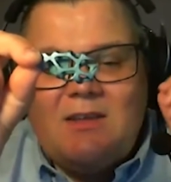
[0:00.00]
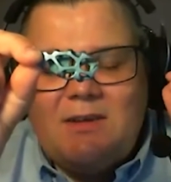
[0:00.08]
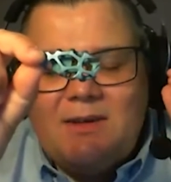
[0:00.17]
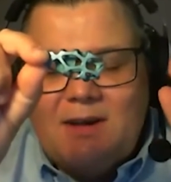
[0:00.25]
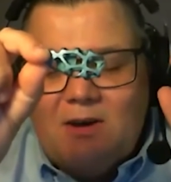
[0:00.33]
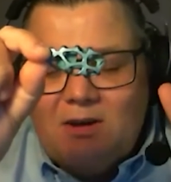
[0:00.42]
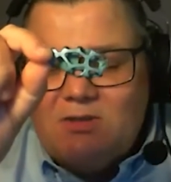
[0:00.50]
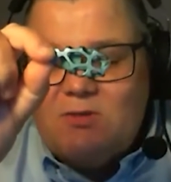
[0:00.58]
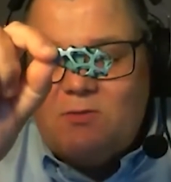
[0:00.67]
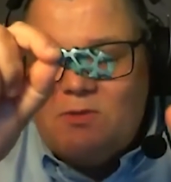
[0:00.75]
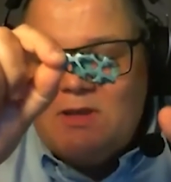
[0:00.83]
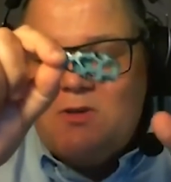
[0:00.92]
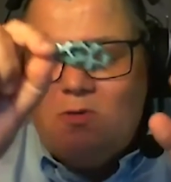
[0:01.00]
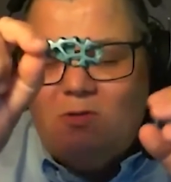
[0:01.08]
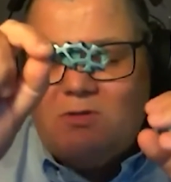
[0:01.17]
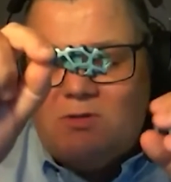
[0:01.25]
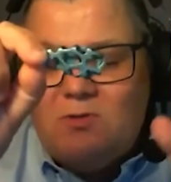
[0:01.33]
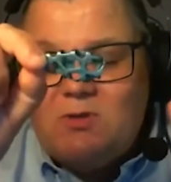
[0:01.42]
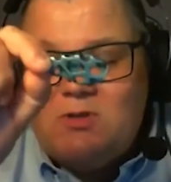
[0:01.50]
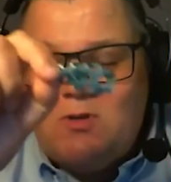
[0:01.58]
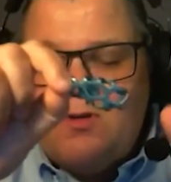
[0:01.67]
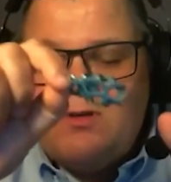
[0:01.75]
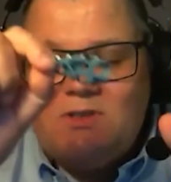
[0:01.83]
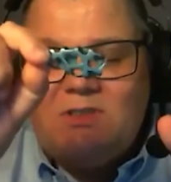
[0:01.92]
There are software tools
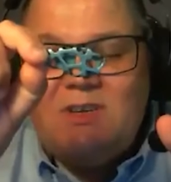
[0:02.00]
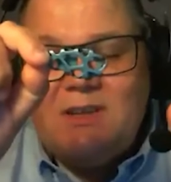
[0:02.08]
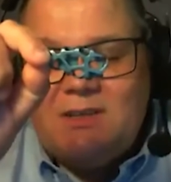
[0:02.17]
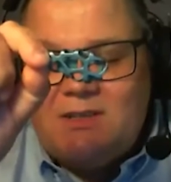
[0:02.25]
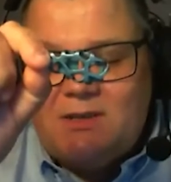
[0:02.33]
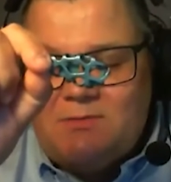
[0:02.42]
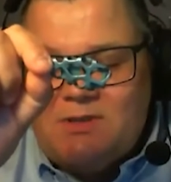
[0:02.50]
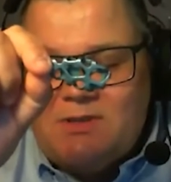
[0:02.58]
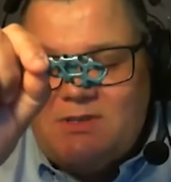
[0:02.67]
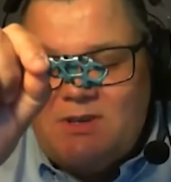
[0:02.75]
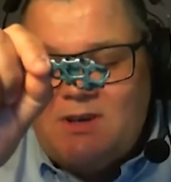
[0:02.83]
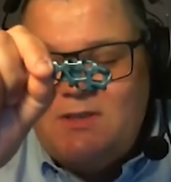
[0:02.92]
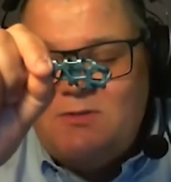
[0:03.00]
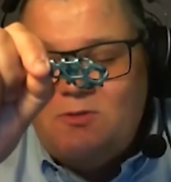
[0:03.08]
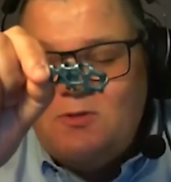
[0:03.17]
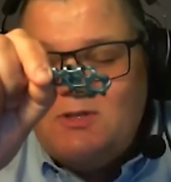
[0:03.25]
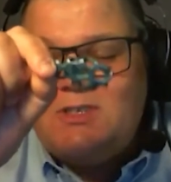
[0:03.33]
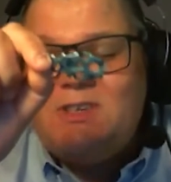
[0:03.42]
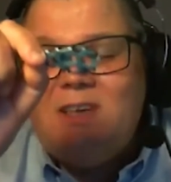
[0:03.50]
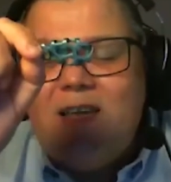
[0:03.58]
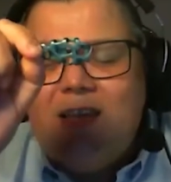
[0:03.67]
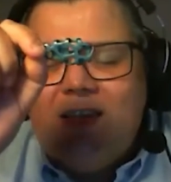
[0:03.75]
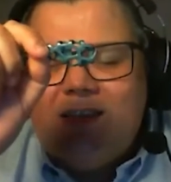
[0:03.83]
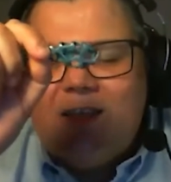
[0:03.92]
called generative design tools
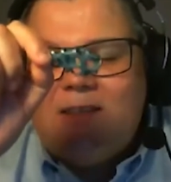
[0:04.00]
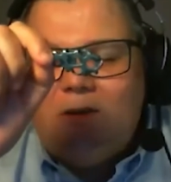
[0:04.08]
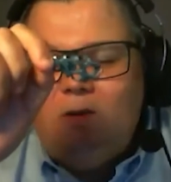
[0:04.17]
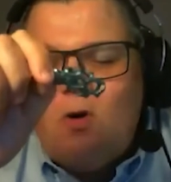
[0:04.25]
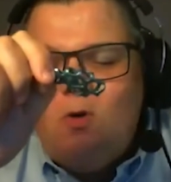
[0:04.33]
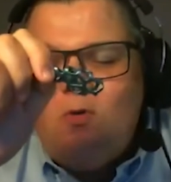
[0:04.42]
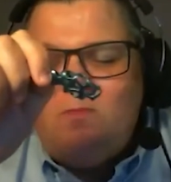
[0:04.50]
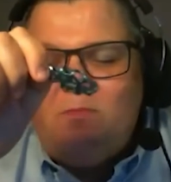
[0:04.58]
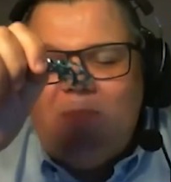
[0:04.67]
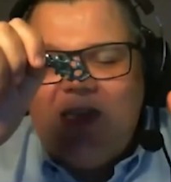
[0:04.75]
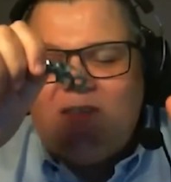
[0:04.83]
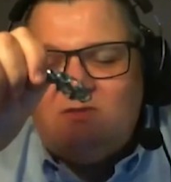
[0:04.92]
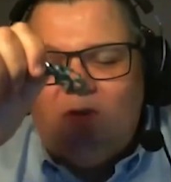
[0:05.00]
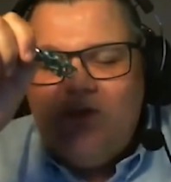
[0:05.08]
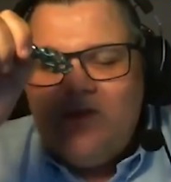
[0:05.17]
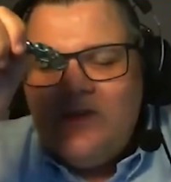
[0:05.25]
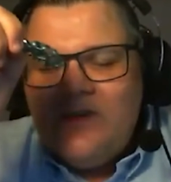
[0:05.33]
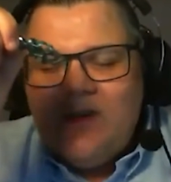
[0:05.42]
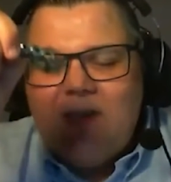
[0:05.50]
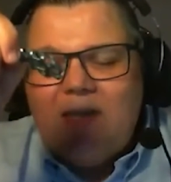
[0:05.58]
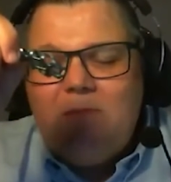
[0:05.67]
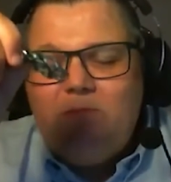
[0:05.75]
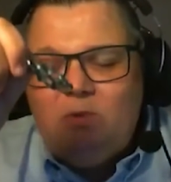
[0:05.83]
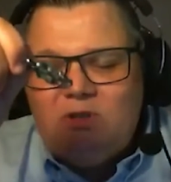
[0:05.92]
that allow, based on
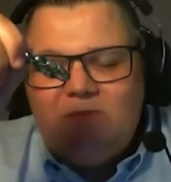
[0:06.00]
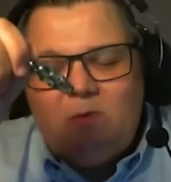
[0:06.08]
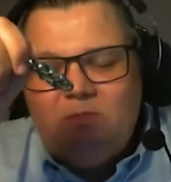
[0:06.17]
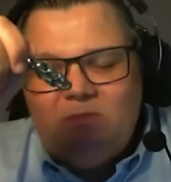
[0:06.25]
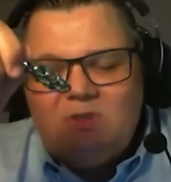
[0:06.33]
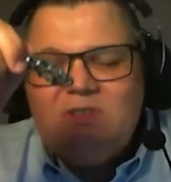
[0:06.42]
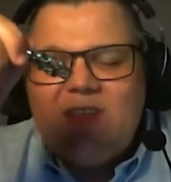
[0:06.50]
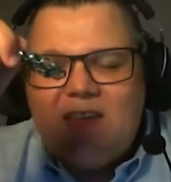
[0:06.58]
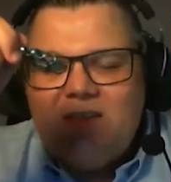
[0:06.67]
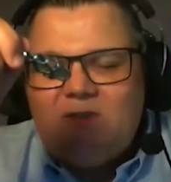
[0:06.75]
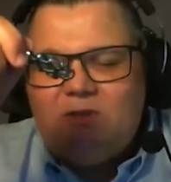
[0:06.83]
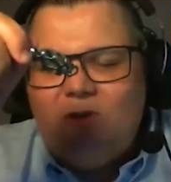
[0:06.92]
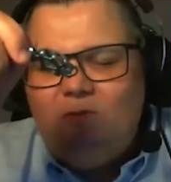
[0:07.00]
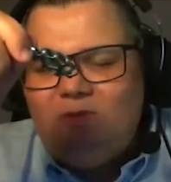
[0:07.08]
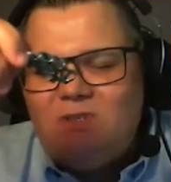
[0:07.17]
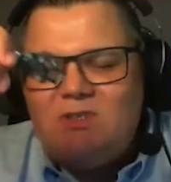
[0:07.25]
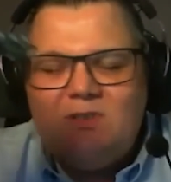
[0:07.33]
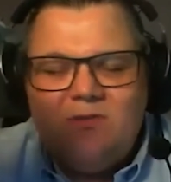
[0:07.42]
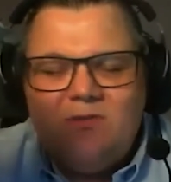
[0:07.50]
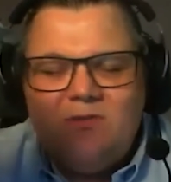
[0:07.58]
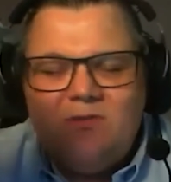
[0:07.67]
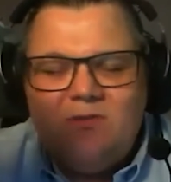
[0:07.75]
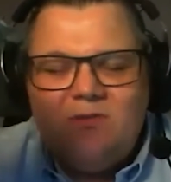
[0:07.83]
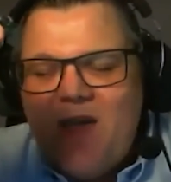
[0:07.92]
inputs from stress zones,
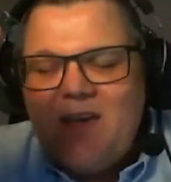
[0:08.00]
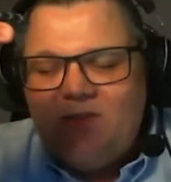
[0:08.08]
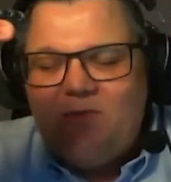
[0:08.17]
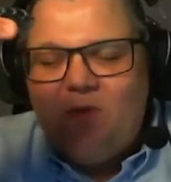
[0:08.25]
from where the